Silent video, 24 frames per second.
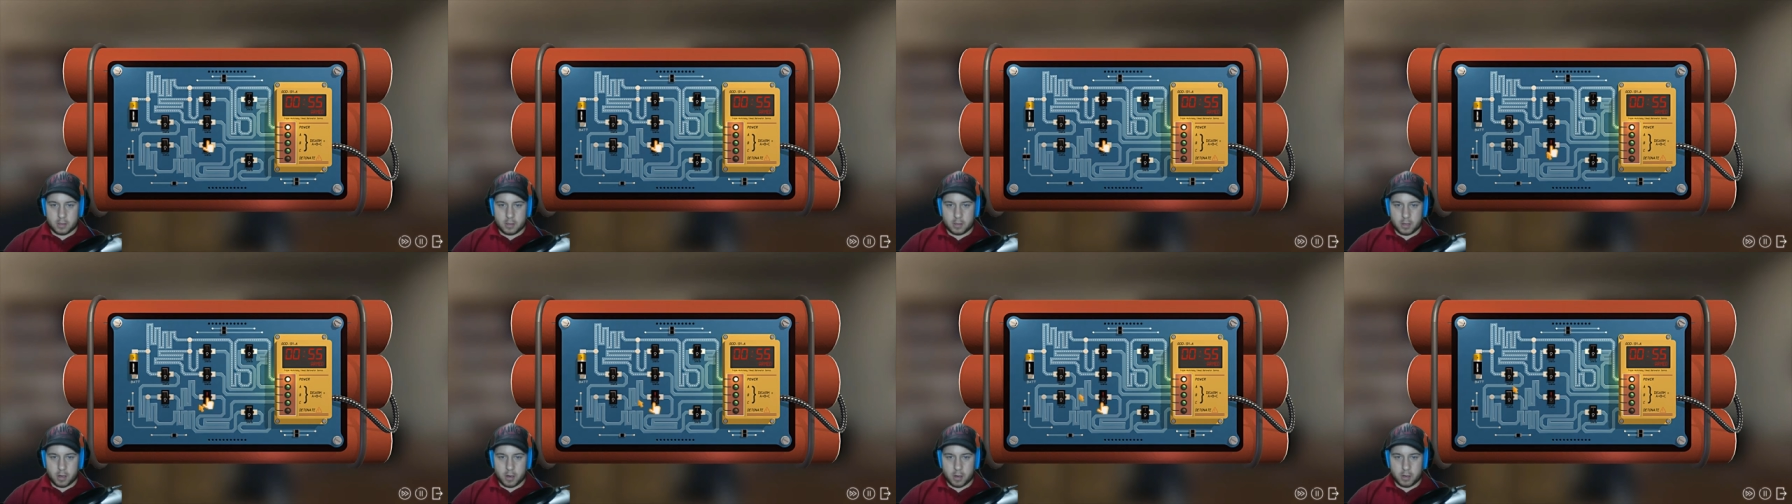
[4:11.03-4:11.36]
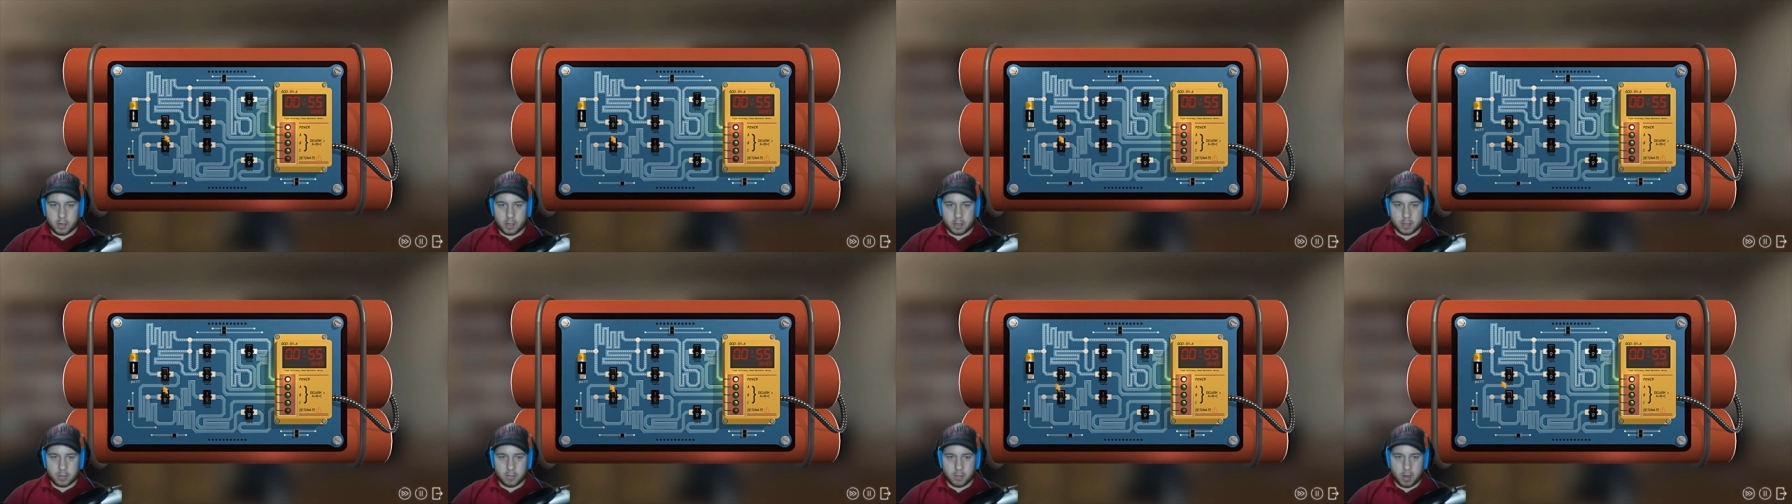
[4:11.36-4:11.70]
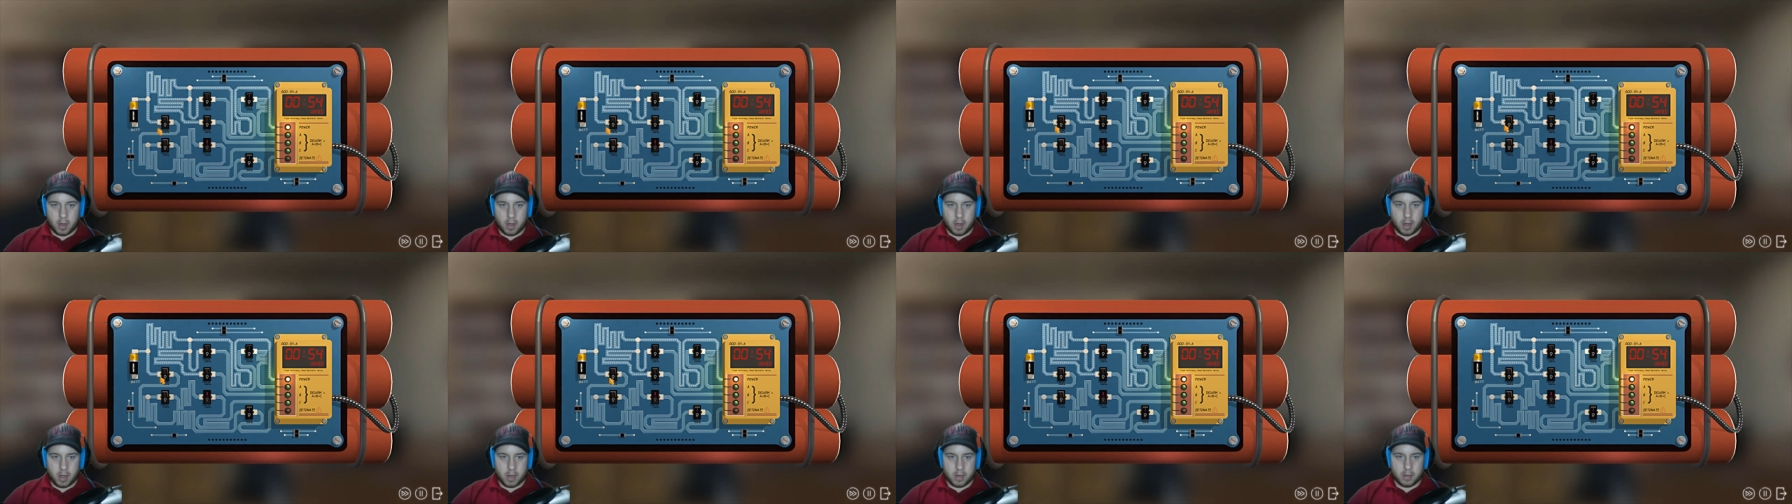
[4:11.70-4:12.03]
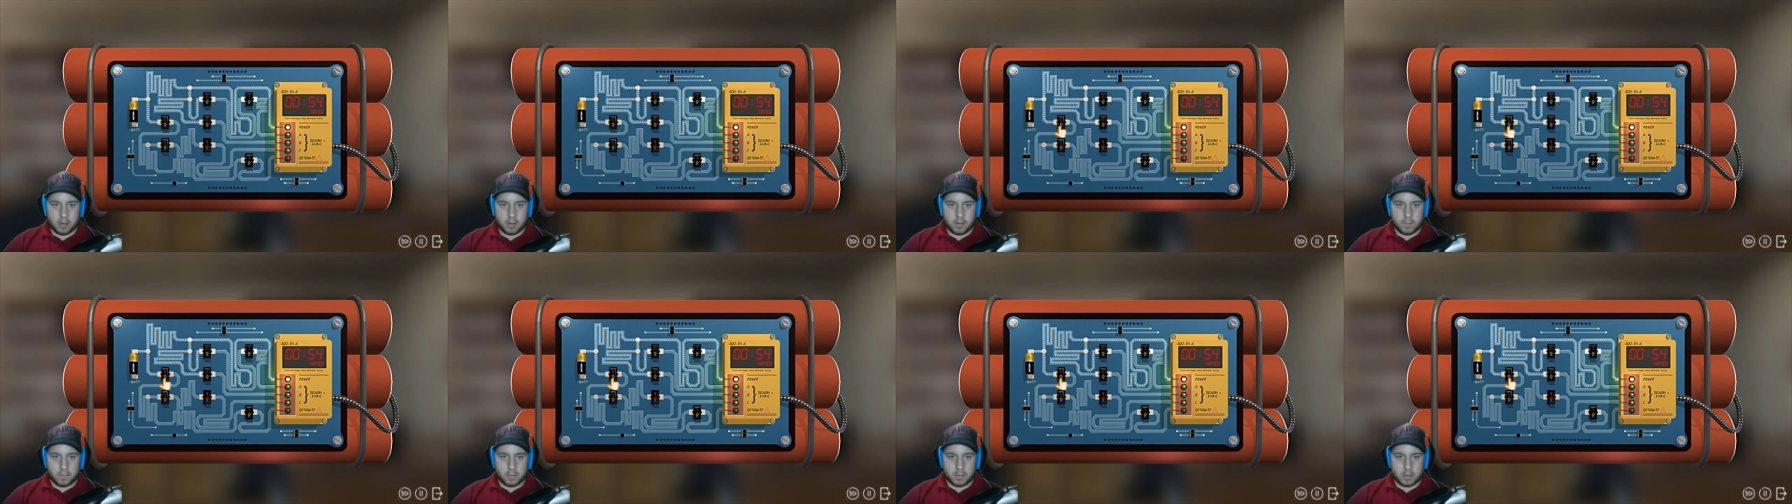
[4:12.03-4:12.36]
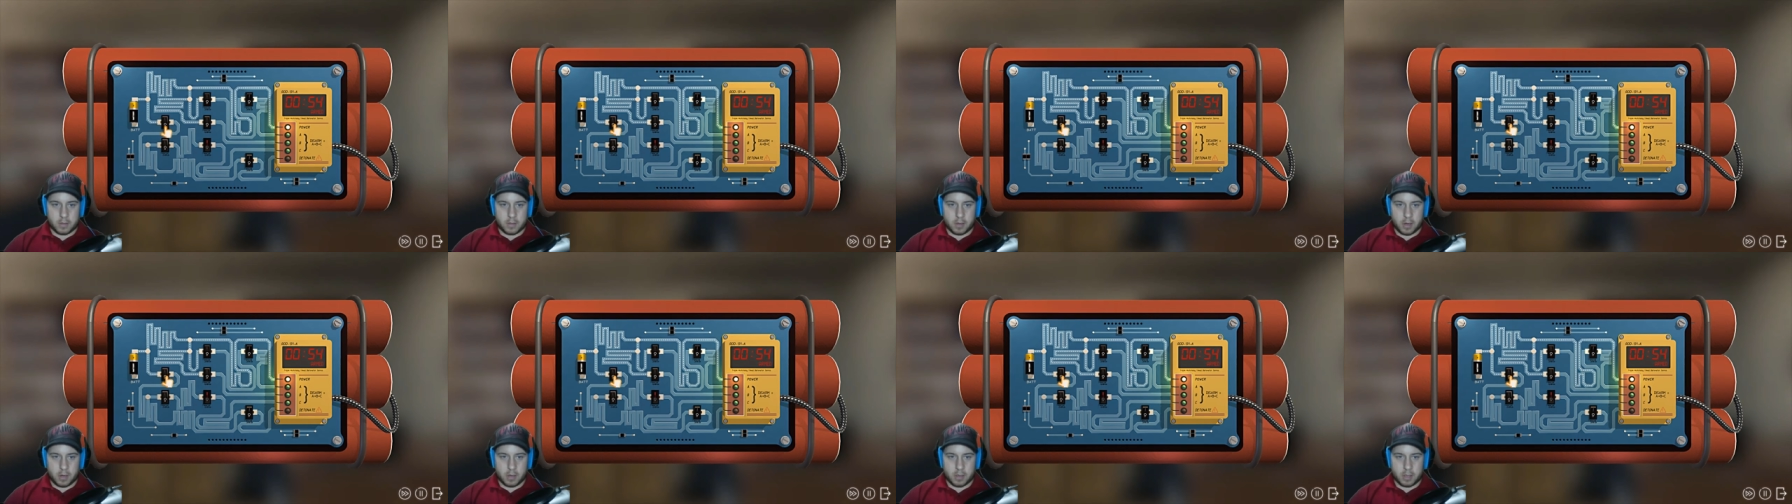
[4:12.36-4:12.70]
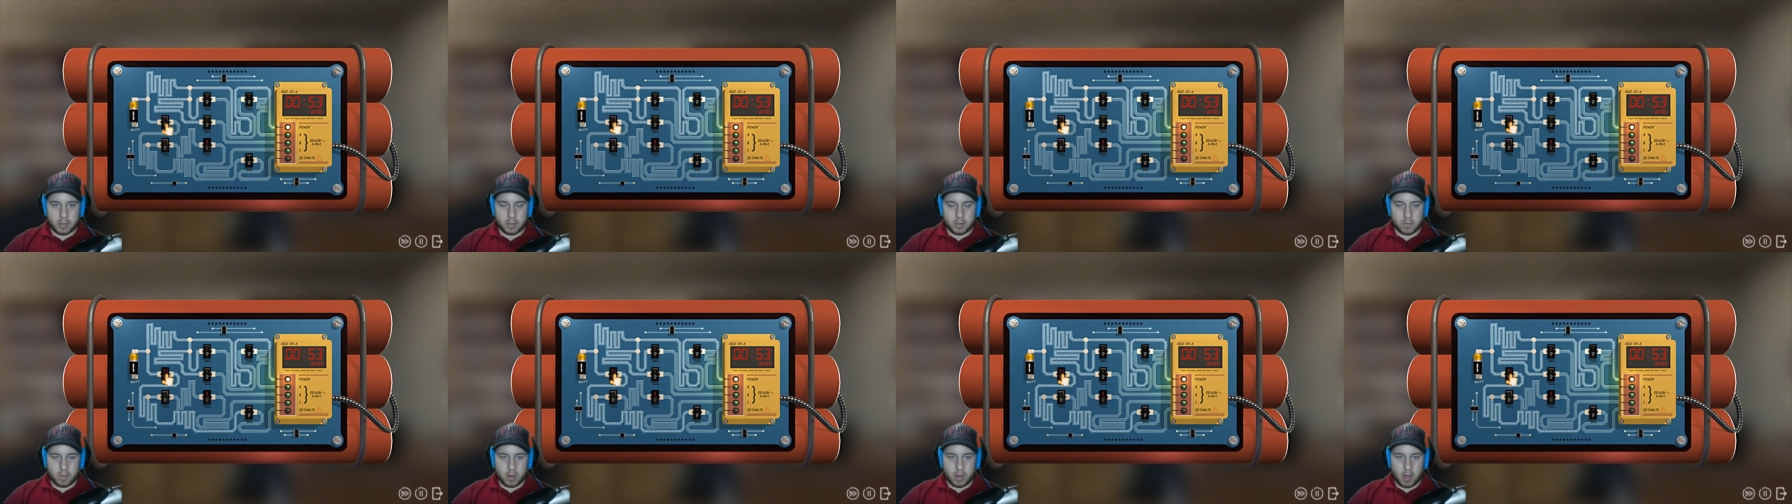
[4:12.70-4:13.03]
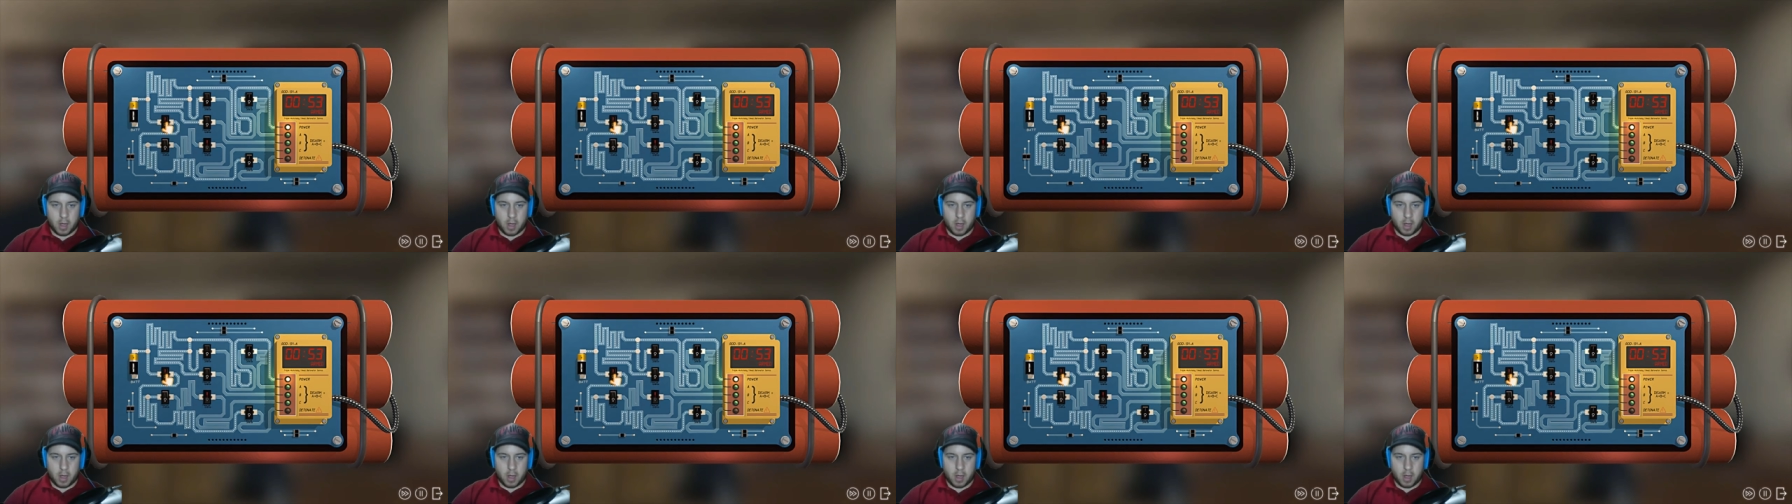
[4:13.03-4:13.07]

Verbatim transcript: Turn this one on. Turn this one